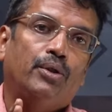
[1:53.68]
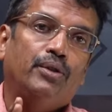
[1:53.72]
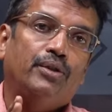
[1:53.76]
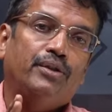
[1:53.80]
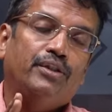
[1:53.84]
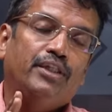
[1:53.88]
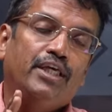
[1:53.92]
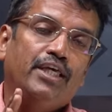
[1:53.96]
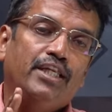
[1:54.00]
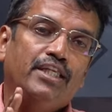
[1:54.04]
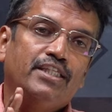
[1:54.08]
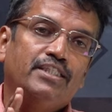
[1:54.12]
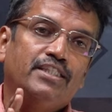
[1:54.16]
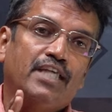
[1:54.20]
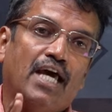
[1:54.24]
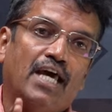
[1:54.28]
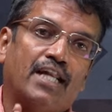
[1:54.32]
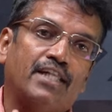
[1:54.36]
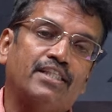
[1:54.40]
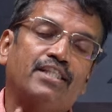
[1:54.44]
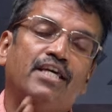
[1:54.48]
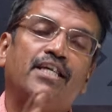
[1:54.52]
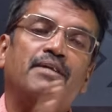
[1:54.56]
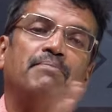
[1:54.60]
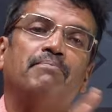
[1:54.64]
there is
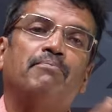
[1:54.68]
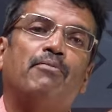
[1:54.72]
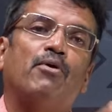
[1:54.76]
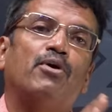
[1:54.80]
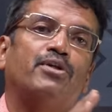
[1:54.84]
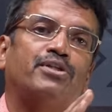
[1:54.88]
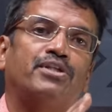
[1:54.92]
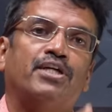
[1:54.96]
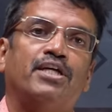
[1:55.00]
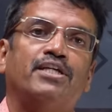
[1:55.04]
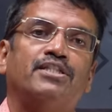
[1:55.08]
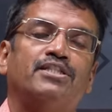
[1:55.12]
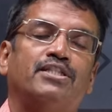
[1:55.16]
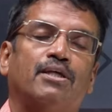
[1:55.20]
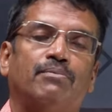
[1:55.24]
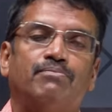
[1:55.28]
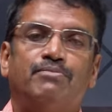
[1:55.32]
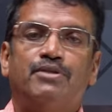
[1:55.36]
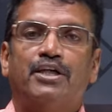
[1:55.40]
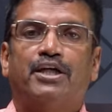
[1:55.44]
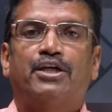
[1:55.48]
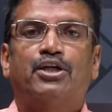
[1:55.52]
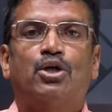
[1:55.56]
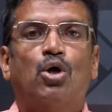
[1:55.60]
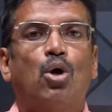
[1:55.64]
another important
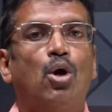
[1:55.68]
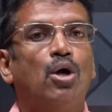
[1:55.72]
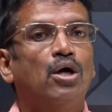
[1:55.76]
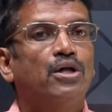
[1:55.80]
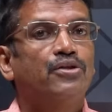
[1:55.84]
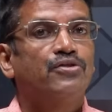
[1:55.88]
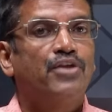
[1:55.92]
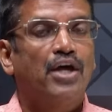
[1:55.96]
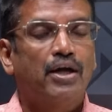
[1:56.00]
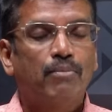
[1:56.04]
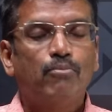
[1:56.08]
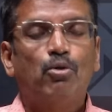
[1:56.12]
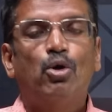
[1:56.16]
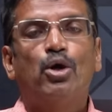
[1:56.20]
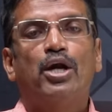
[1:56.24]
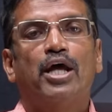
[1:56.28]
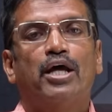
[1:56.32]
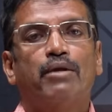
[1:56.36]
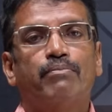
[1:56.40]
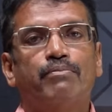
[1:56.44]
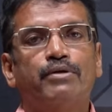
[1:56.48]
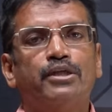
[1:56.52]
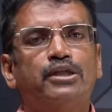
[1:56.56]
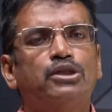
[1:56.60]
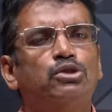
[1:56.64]
subject called
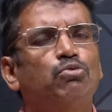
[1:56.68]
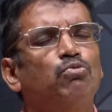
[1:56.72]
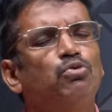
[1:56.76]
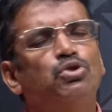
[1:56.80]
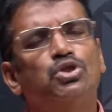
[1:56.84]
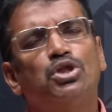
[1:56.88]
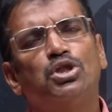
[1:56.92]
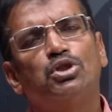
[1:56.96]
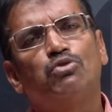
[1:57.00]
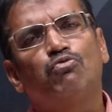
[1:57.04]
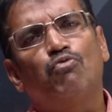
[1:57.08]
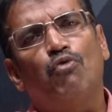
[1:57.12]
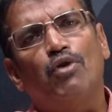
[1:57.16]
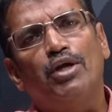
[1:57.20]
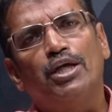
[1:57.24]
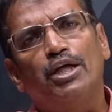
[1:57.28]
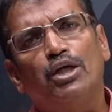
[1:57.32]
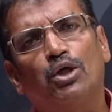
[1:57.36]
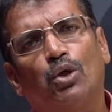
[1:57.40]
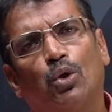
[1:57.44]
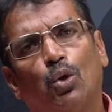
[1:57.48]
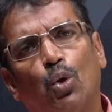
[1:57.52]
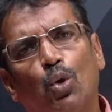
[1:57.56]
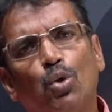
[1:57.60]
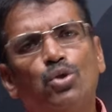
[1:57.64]
thermodynamics which is very
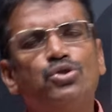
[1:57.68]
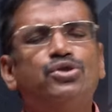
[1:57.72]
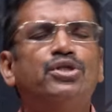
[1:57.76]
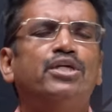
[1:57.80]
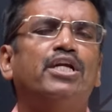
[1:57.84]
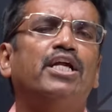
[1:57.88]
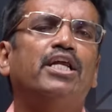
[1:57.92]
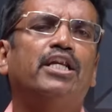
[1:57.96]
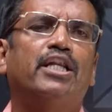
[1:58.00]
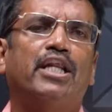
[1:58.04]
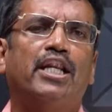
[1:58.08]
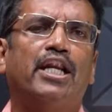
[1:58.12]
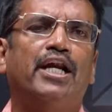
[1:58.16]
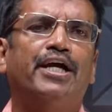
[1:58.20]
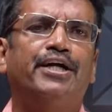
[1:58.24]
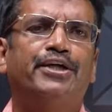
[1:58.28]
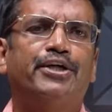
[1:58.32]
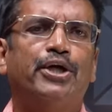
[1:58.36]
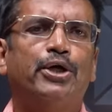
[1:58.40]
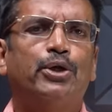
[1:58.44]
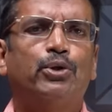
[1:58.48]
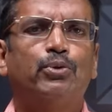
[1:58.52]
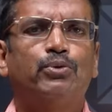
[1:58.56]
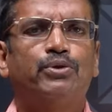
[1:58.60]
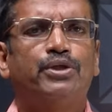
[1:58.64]
closely
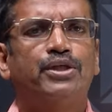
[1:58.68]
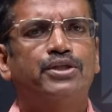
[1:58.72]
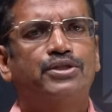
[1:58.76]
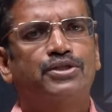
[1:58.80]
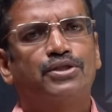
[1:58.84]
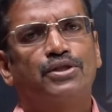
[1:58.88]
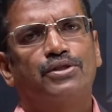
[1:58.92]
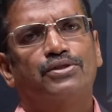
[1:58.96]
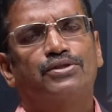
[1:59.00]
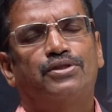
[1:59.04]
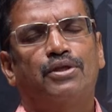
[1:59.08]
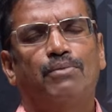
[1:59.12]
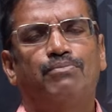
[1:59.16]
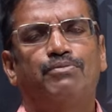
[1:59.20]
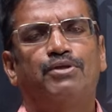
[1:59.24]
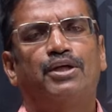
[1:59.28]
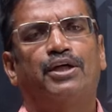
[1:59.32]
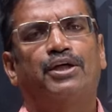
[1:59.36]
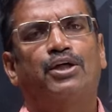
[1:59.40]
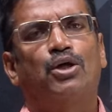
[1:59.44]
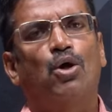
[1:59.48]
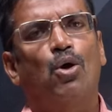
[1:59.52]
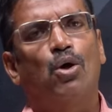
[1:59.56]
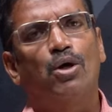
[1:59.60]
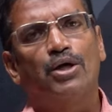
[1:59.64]
related to this
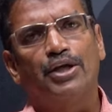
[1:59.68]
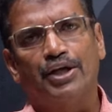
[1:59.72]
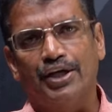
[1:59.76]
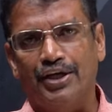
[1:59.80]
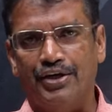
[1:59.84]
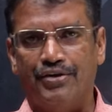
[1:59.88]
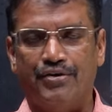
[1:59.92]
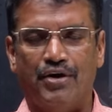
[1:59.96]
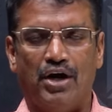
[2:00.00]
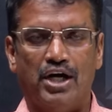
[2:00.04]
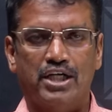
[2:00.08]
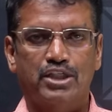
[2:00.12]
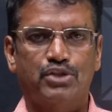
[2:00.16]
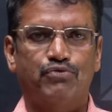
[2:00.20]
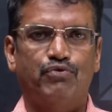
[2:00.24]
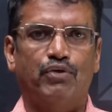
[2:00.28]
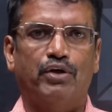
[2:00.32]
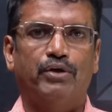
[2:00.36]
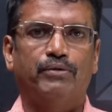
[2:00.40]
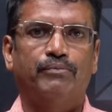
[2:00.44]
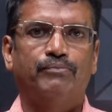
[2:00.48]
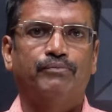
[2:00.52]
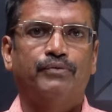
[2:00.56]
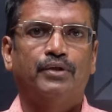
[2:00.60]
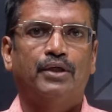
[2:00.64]
subject called heat transfer.
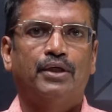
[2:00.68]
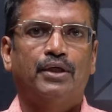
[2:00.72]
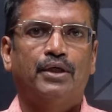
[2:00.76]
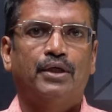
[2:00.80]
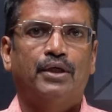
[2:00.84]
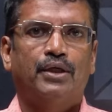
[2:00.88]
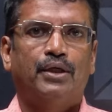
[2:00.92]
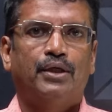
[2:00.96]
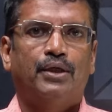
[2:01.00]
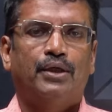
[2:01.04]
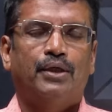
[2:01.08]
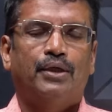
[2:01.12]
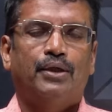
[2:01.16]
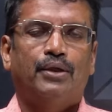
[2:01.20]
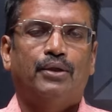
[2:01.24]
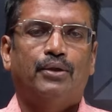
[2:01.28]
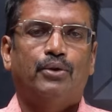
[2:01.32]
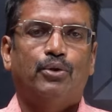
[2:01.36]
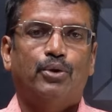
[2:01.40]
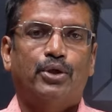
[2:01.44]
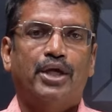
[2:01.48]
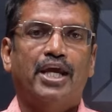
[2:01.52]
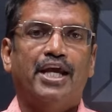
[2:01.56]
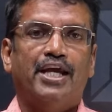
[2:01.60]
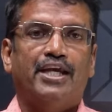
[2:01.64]

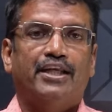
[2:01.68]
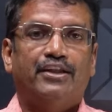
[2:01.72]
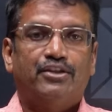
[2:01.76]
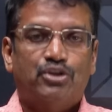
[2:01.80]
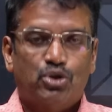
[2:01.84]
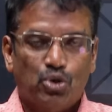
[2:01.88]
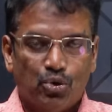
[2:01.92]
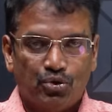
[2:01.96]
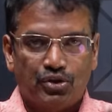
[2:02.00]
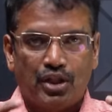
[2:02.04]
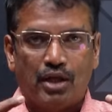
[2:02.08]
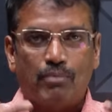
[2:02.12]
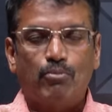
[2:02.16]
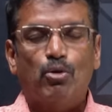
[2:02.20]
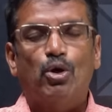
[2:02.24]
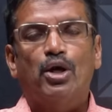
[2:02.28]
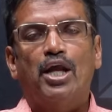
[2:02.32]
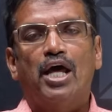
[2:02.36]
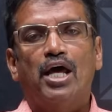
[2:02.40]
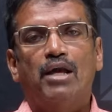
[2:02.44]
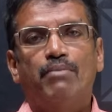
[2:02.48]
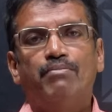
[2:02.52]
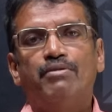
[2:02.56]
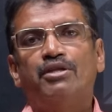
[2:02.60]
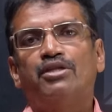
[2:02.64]
Okay, so
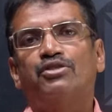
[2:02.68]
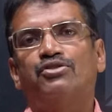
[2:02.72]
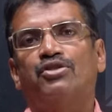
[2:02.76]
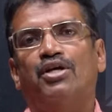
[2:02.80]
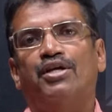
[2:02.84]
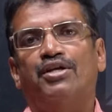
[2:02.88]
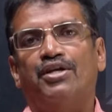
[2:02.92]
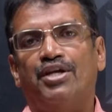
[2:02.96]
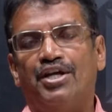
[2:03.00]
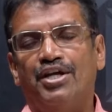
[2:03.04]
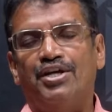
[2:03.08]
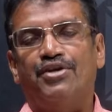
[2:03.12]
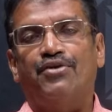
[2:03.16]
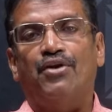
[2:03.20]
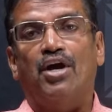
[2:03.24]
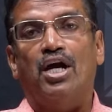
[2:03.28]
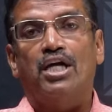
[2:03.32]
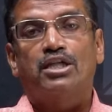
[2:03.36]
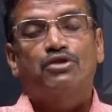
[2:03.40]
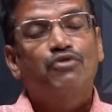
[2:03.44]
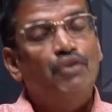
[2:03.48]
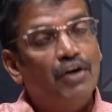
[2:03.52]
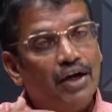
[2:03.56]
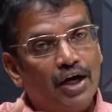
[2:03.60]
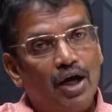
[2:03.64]
thermodynamics and heat
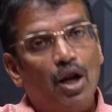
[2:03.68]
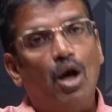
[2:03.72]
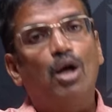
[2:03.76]
transfer and